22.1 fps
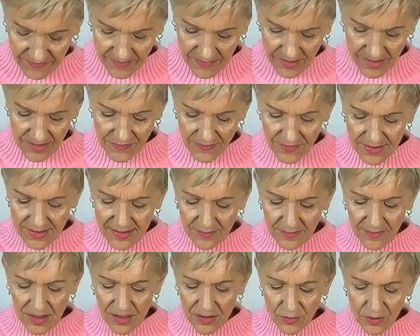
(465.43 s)
And if it's
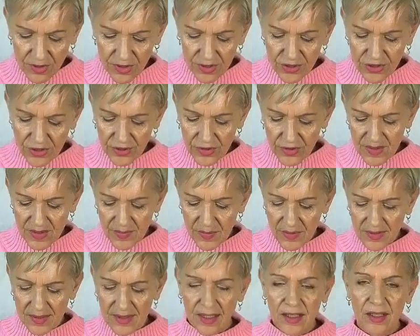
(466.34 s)
something you want to do,
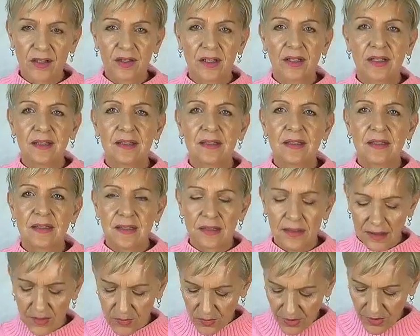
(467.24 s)
Spirit's saying you got to
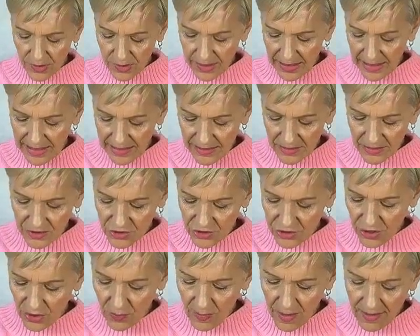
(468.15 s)
consistently work at it and
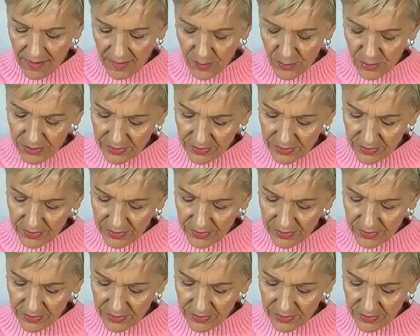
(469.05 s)
show up.